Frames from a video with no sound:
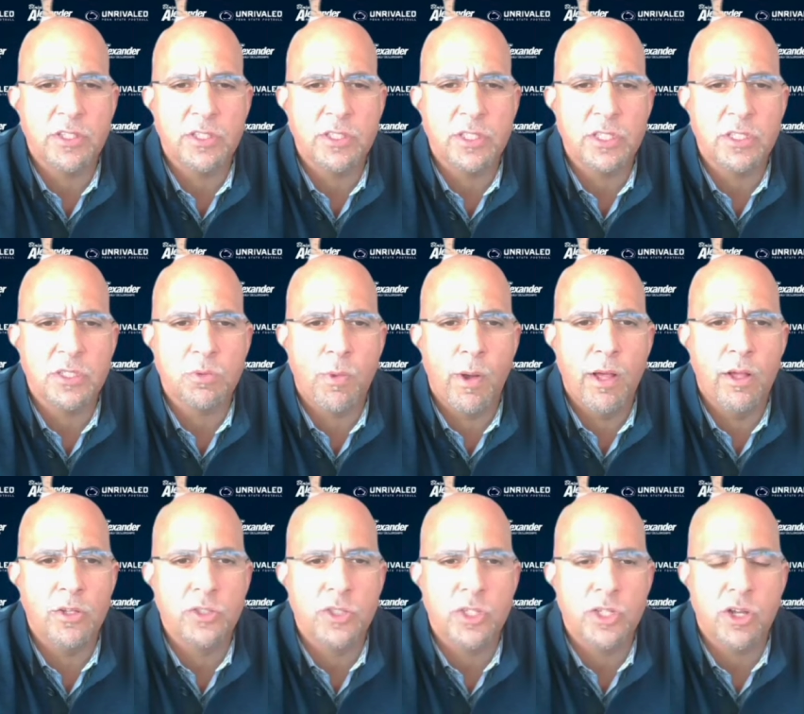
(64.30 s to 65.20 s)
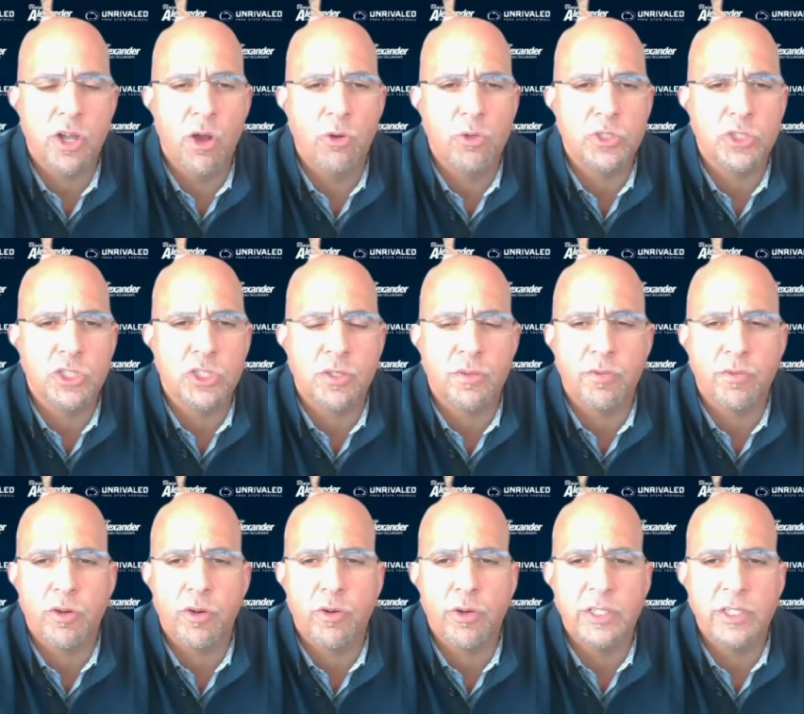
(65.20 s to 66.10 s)
as well as the coaches. The
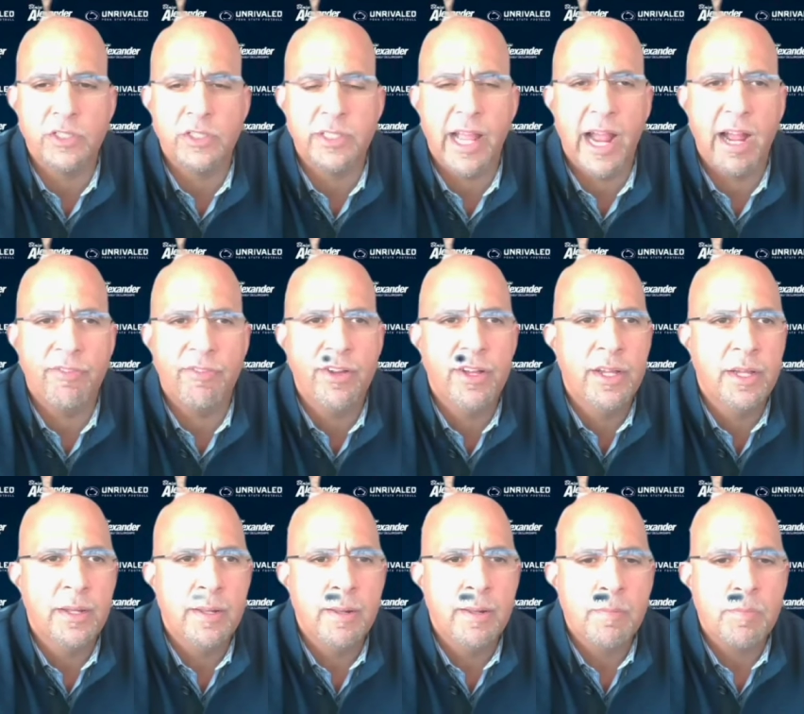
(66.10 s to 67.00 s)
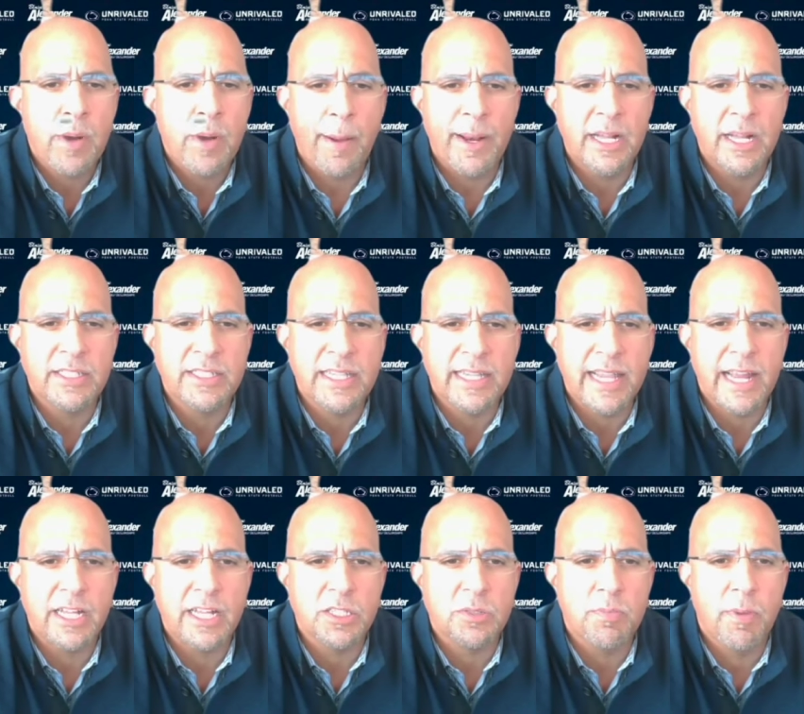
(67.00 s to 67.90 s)
recruiting staff probably doesn't
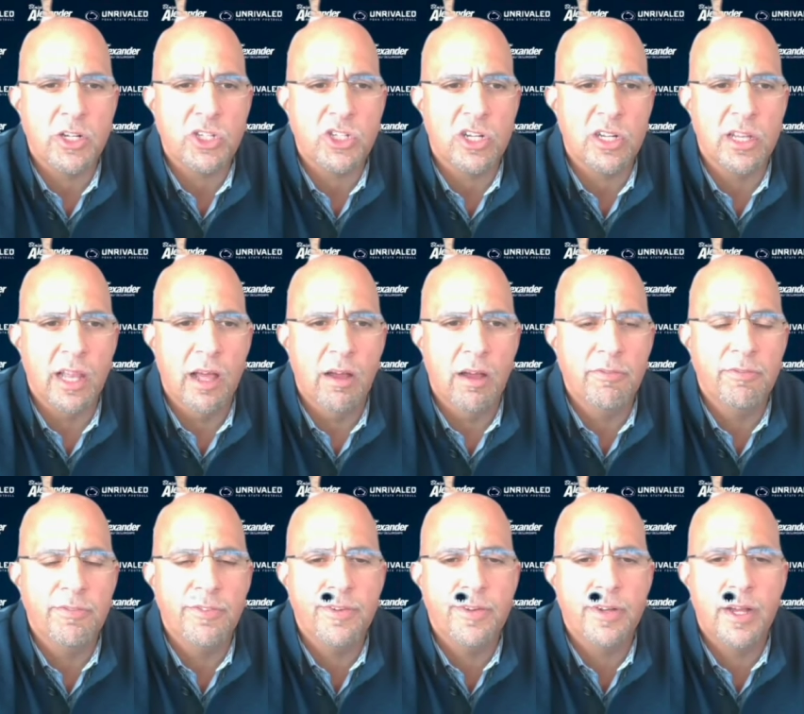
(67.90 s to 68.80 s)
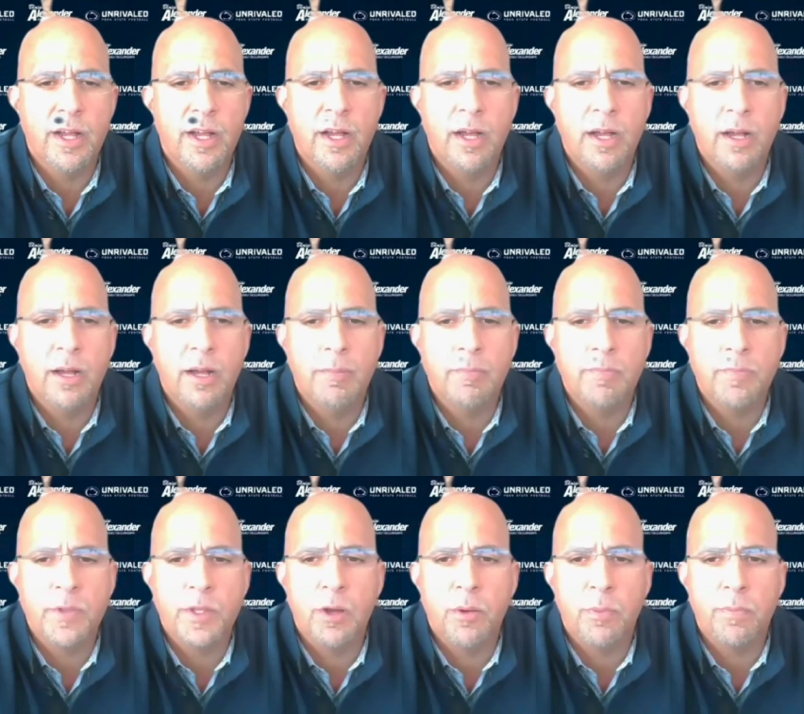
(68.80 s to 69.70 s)
get as much love.
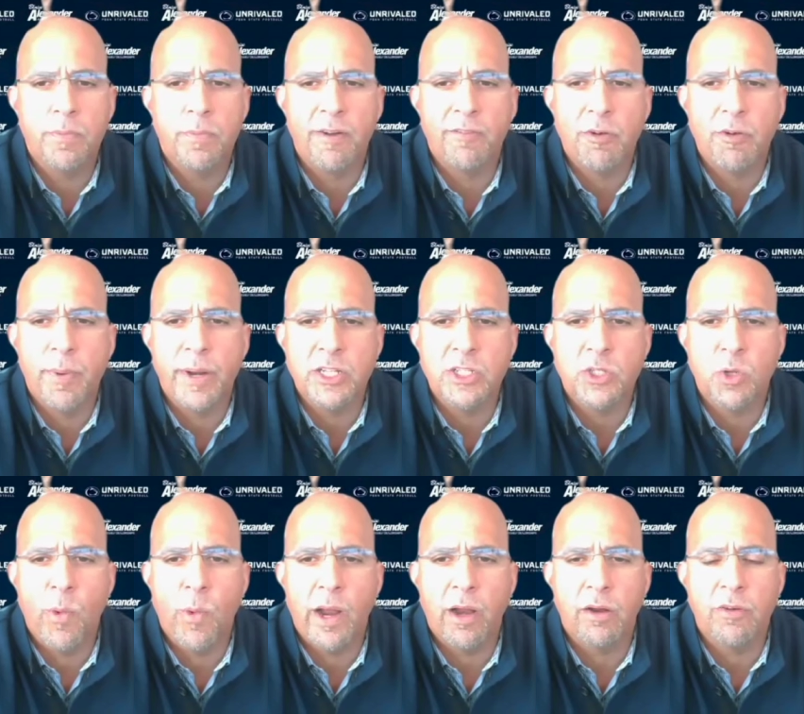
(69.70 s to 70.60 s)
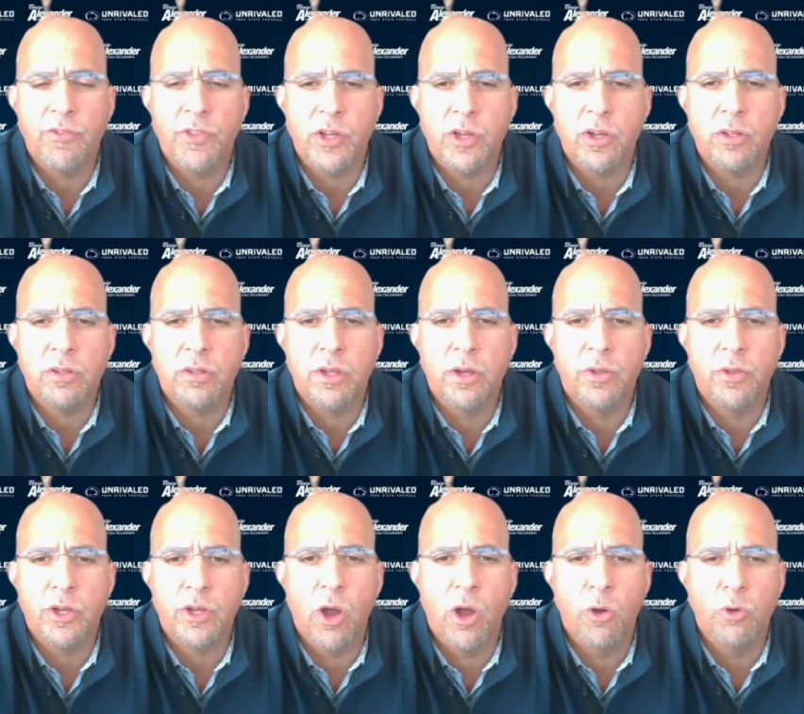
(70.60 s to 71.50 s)
Everybody's aware of
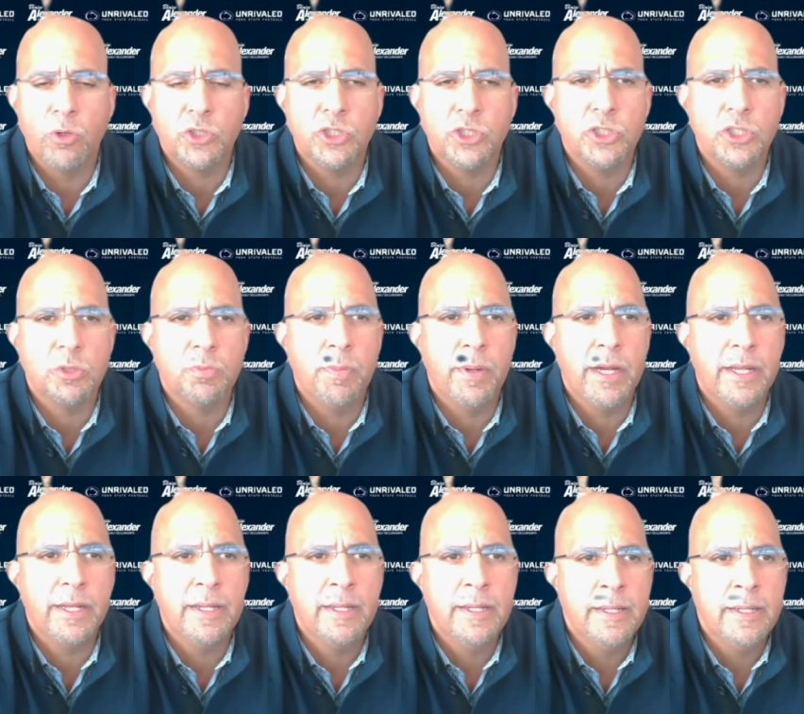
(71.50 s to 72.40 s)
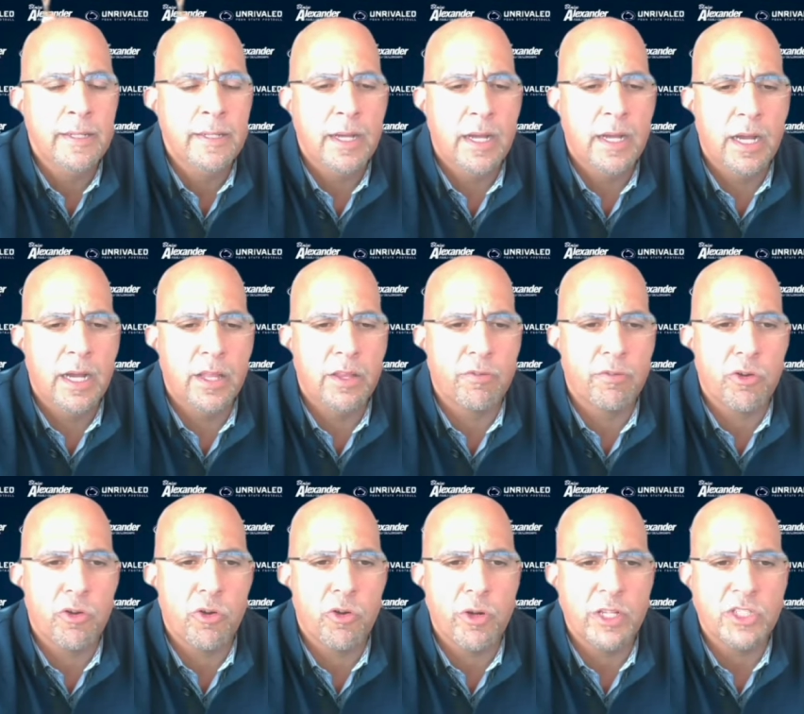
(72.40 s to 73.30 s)
the coaches, but the
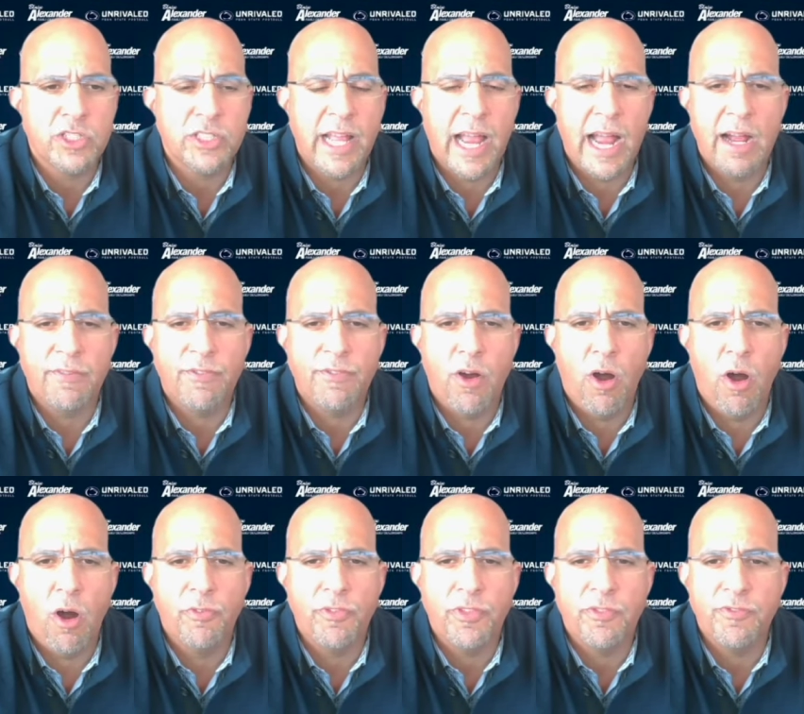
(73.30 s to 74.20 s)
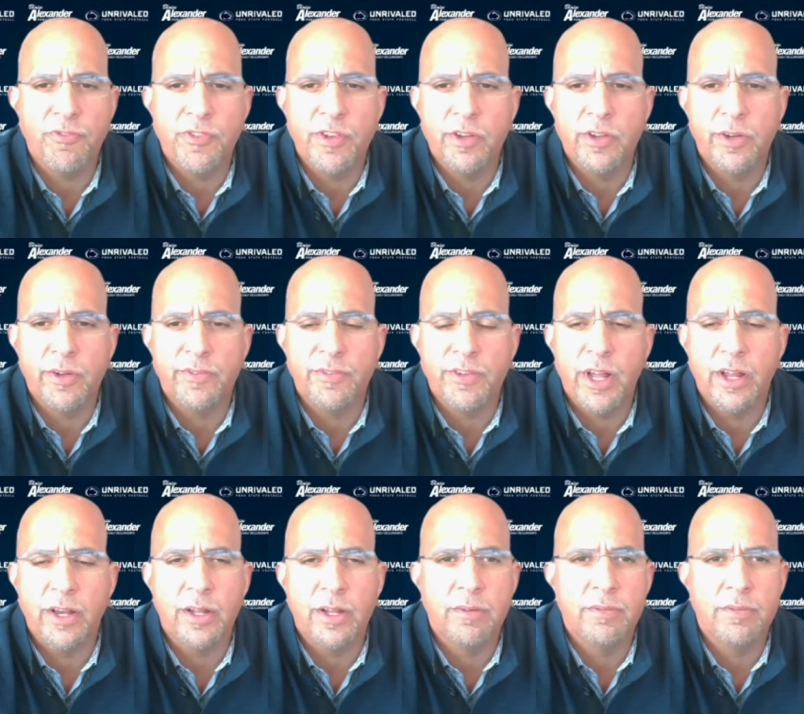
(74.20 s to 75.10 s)
recruiting staff off the field have
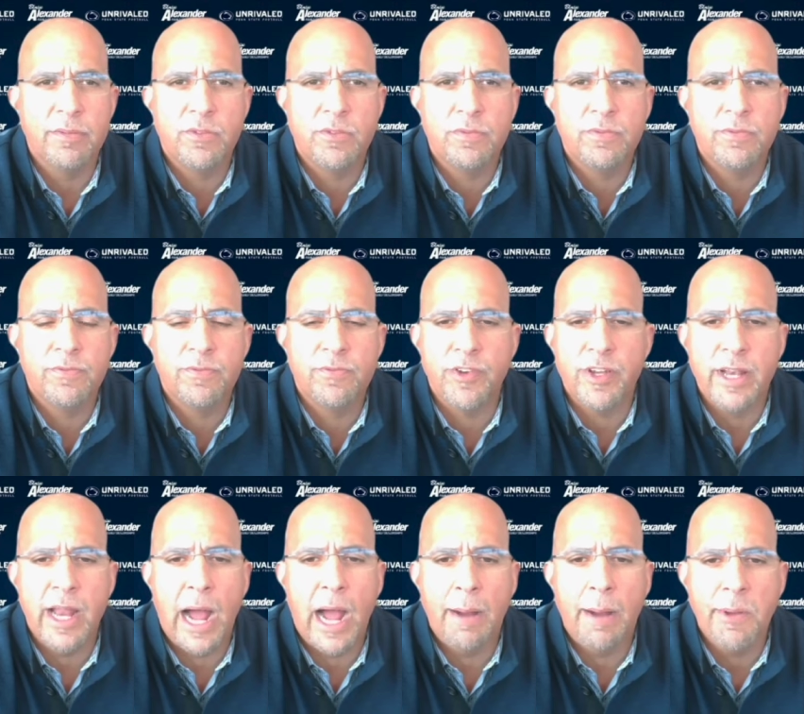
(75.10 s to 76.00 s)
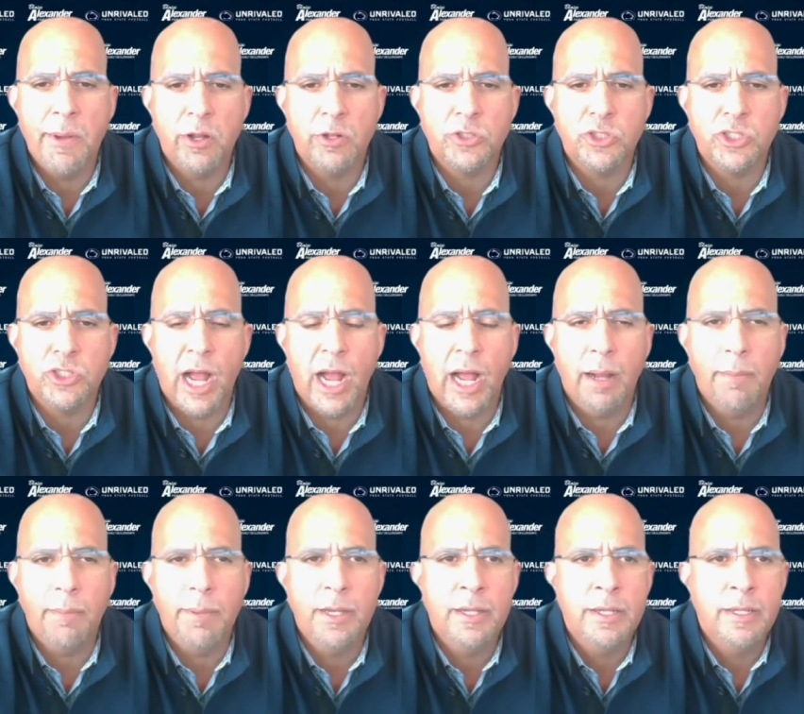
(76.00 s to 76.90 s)
done a phenomenal
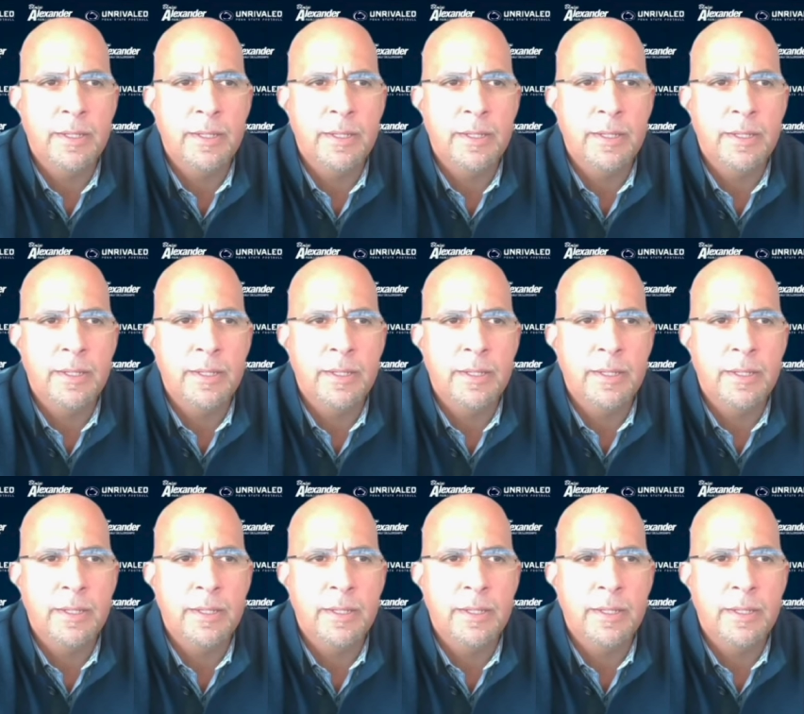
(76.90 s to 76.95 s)
job.